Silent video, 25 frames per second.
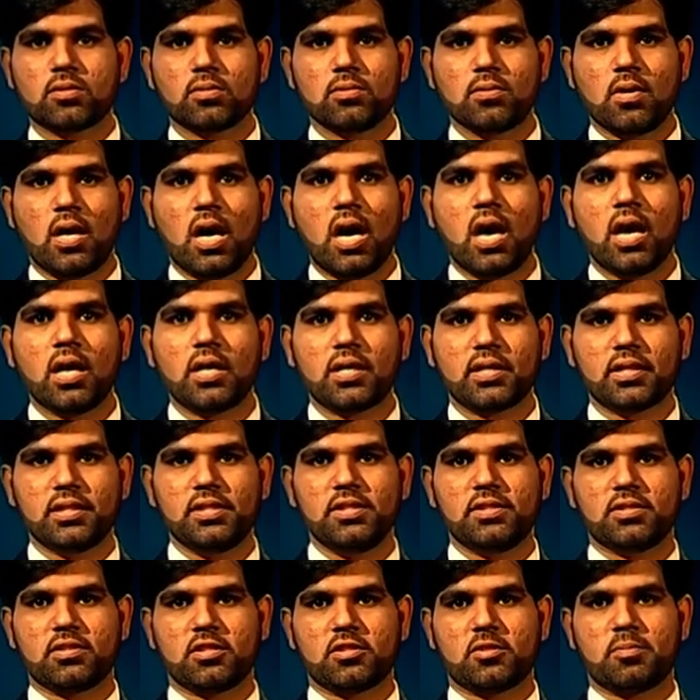to our
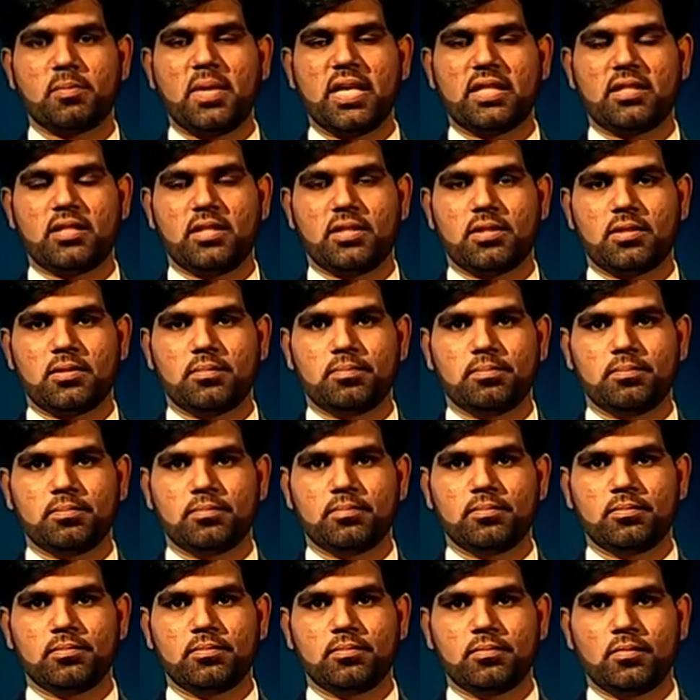research method
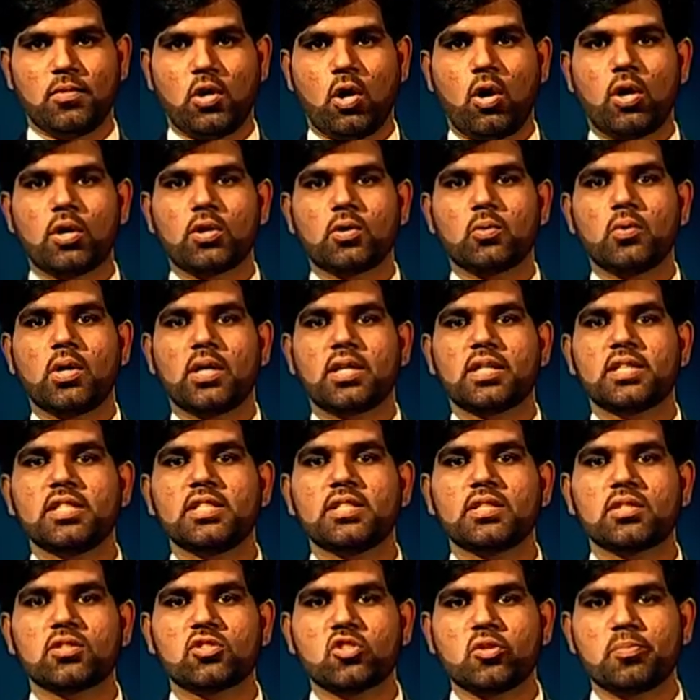or to our
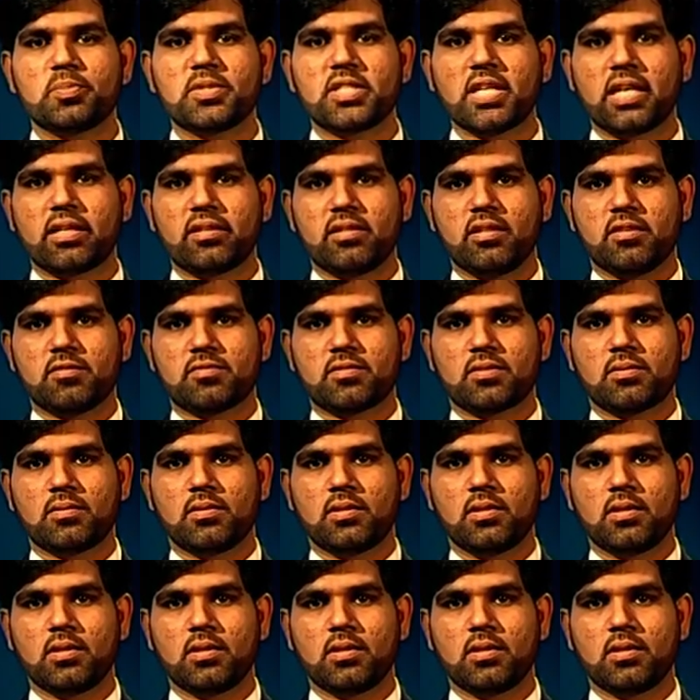research objectives